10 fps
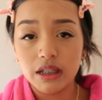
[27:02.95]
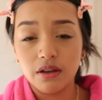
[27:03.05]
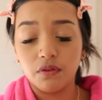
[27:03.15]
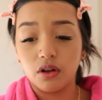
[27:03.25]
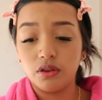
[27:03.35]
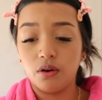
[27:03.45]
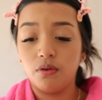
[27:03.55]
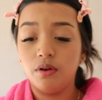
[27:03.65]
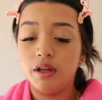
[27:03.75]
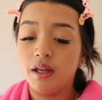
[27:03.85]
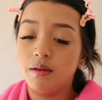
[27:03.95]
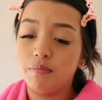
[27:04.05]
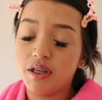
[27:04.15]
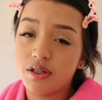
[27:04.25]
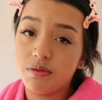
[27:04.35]
guys have gone through,
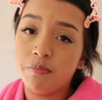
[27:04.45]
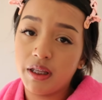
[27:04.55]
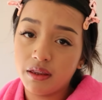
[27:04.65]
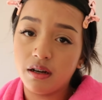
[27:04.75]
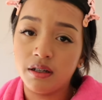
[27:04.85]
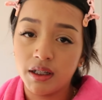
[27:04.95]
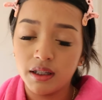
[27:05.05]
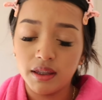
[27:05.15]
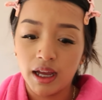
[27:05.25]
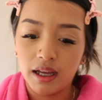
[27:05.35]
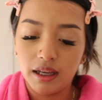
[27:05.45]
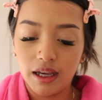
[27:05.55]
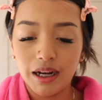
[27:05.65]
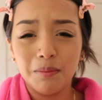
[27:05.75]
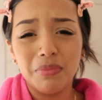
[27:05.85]
bitch, been there, done that.
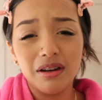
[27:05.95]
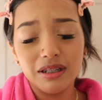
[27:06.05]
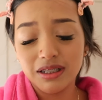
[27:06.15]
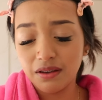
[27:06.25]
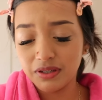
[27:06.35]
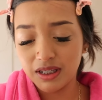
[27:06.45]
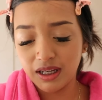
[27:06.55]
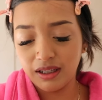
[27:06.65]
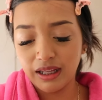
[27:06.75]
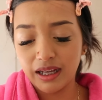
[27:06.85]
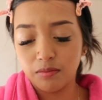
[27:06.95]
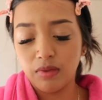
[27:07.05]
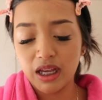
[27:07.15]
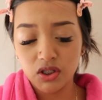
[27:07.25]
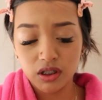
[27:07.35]
And I'm barely 17. Like,
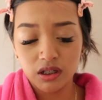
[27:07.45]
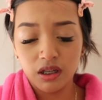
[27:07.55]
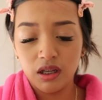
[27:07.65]
imagine.